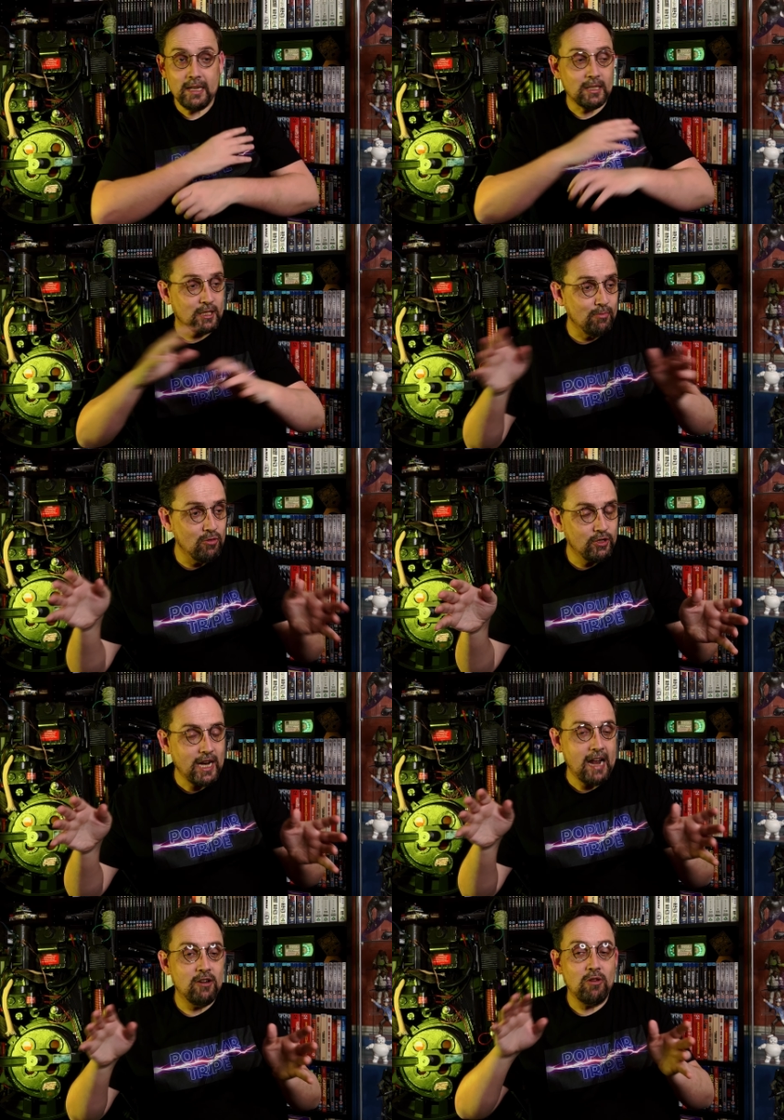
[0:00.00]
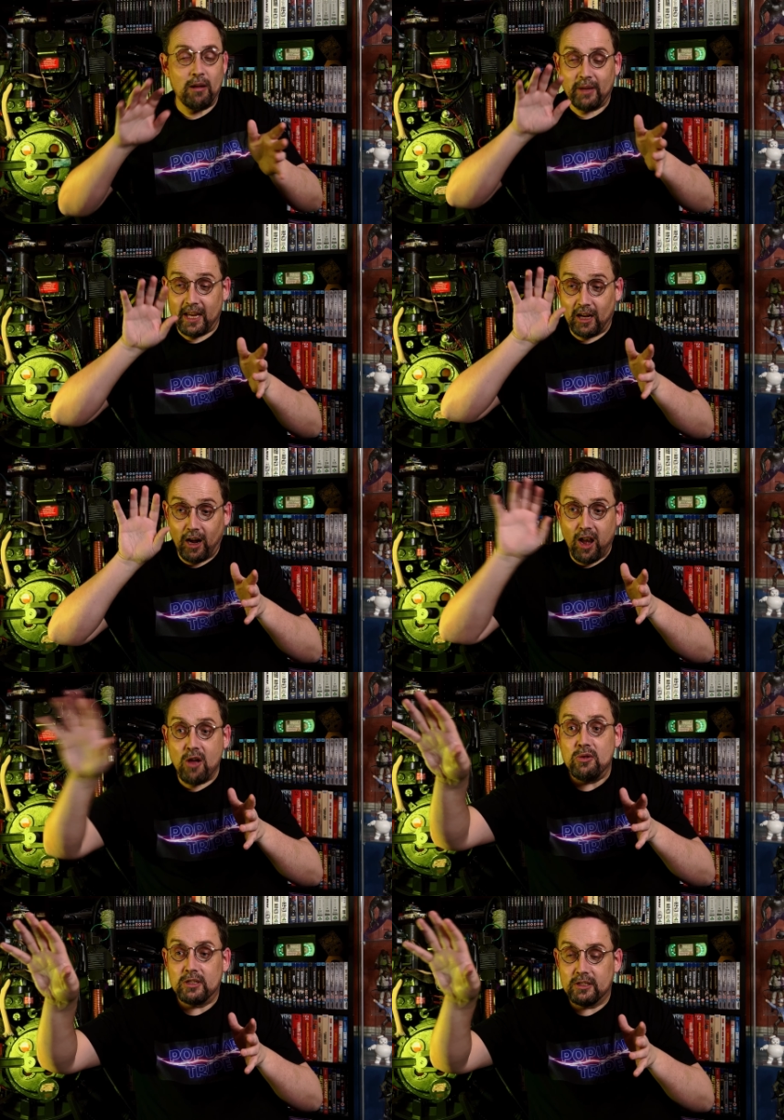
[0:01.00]
It's a small channel, I'm getting
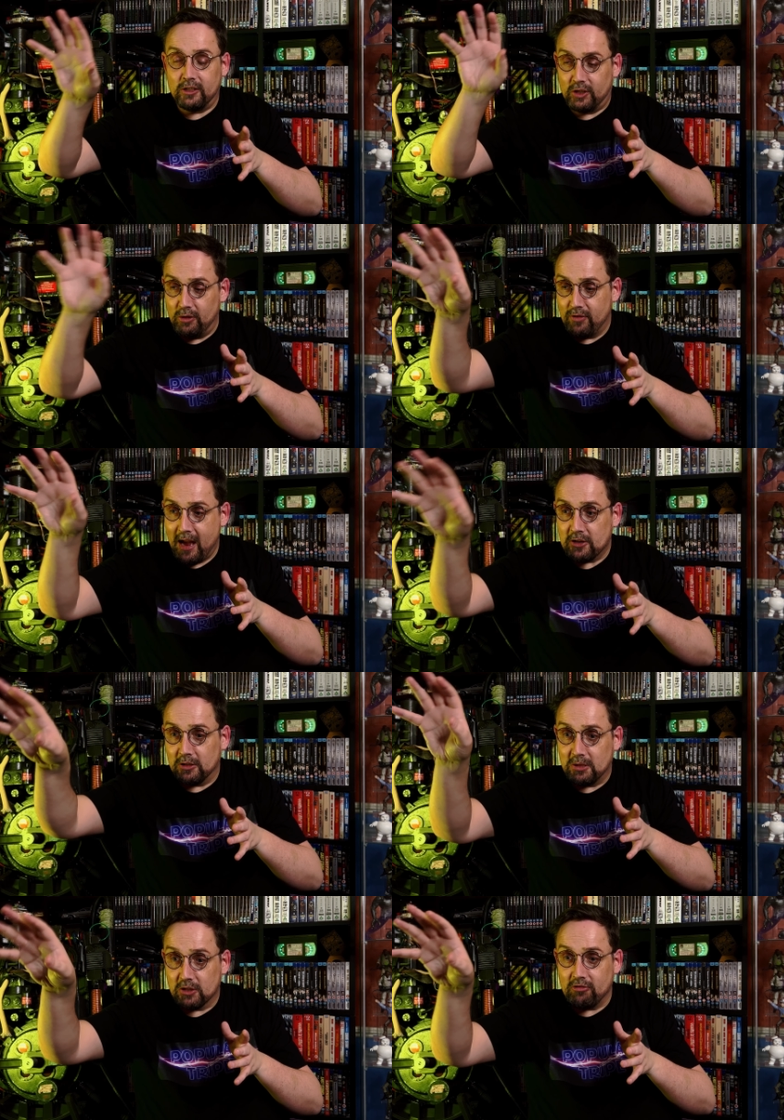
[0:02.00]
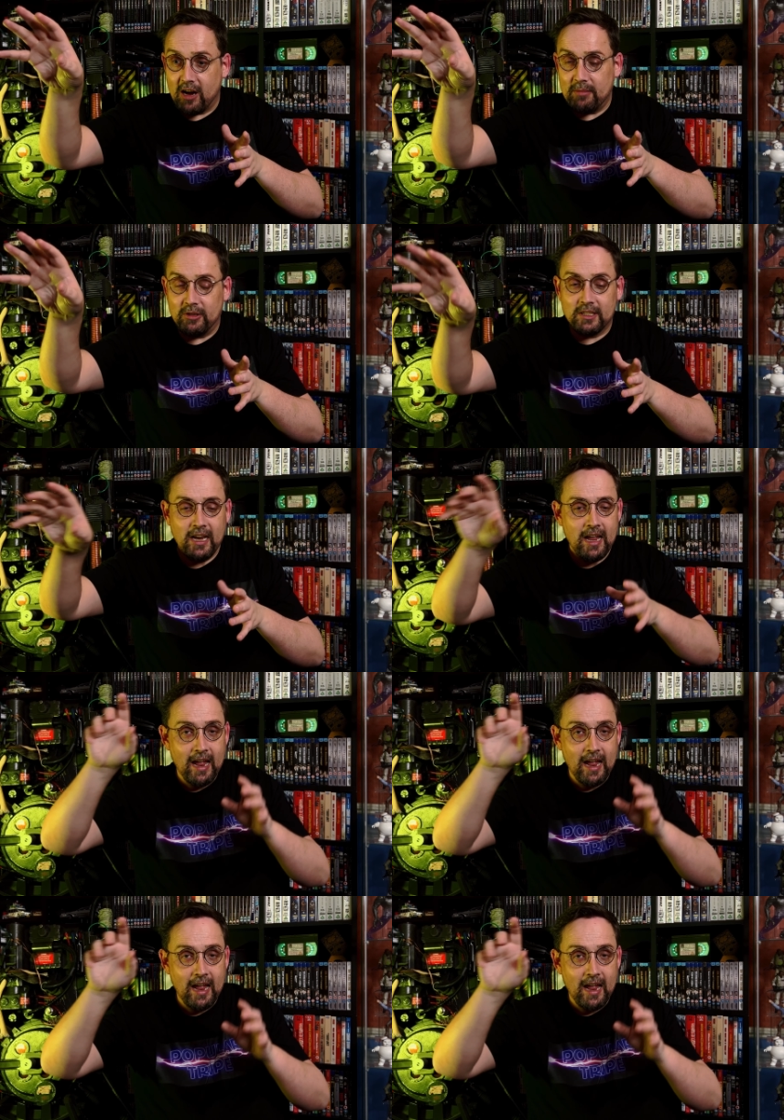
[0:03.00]
close to 2,000 subscribers.